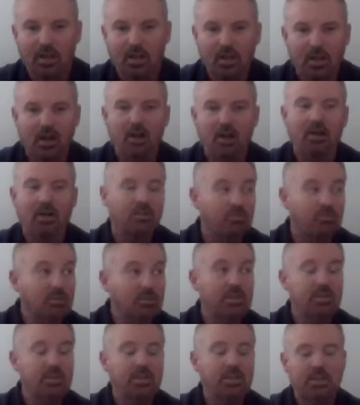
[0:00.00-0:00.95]
I
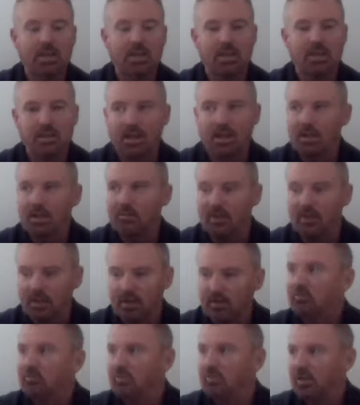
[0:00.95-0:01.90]
really need to get that
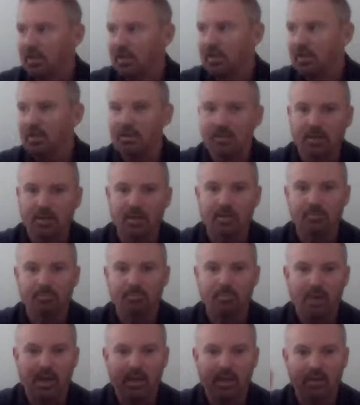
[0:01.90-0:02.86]
right. Click, click,
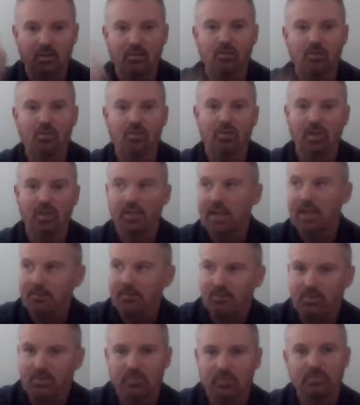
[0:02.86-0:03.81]
click, bang, gone. I'll
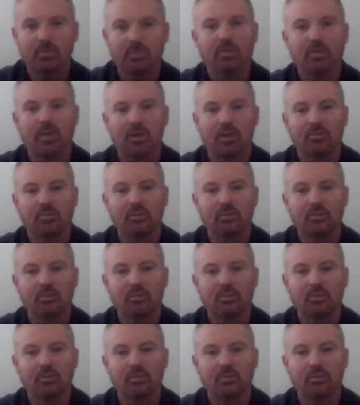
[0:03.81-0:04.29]
have it tomorrow.